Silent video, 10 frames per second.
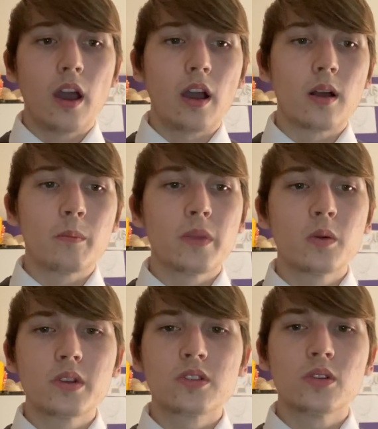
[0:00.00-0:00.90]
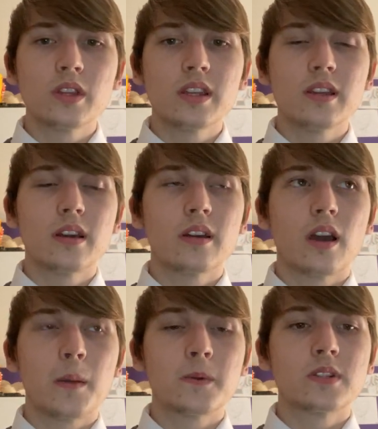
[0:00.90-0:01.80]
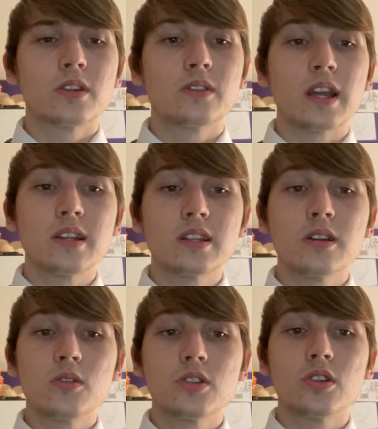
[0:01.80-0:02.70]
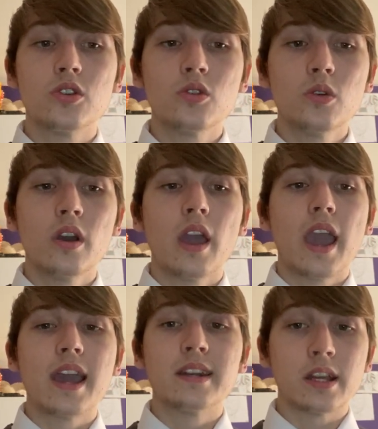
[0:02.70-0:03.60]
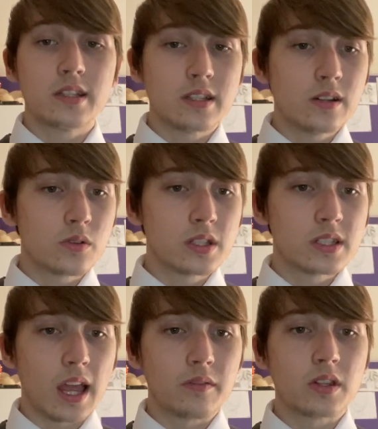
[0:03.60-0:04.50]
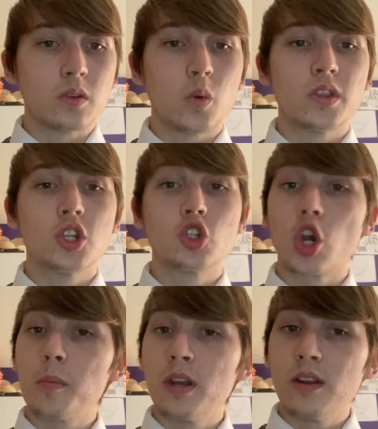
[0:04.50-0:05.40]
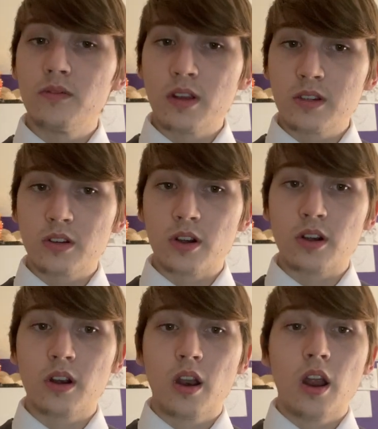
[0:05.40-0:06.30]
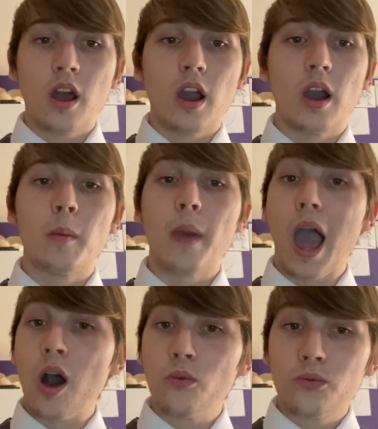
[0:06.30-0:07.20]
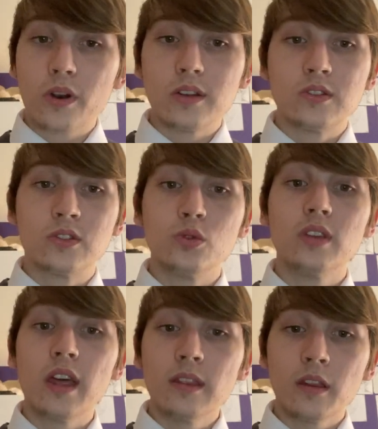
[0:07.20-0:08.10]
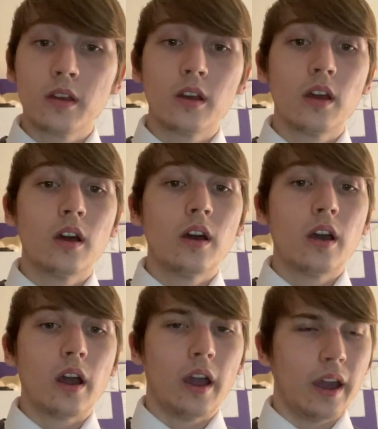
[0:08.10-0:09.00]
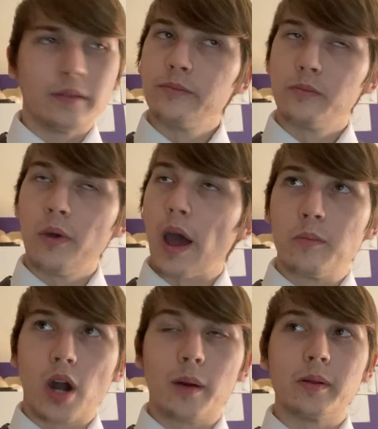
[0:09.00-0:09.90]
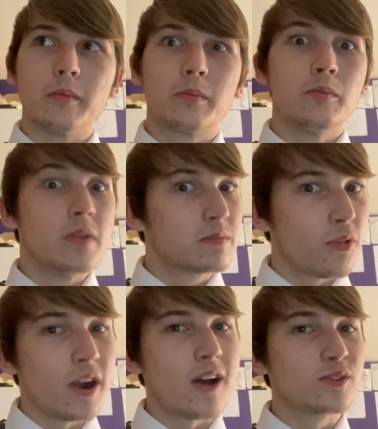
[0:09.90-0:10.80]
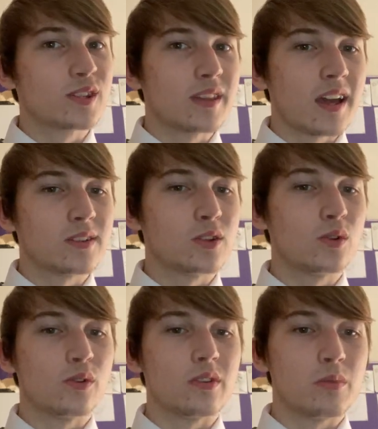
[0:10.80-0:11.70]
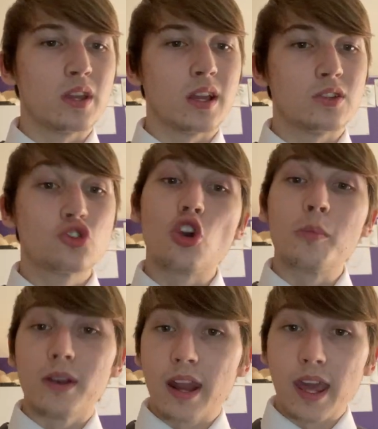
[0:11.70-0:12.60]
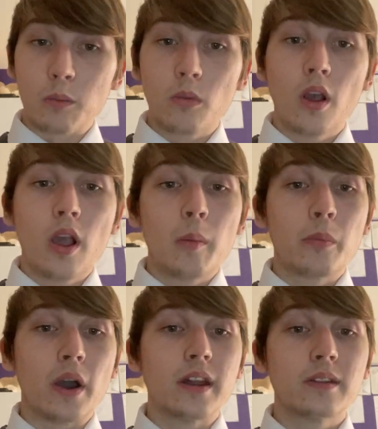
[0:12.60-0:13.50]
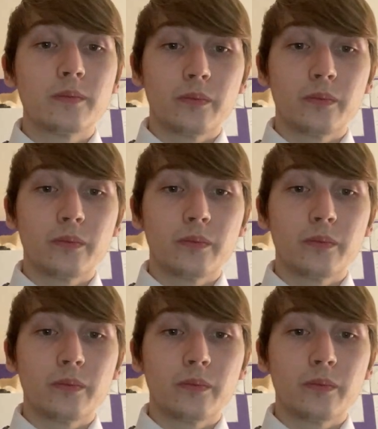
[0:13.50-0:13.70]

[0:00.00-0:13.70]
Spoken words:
It was only up until 1902 and 1907 when the German inventor Alfred Zuden, uh, I'm probably mispronouncing that due to it being a German name, but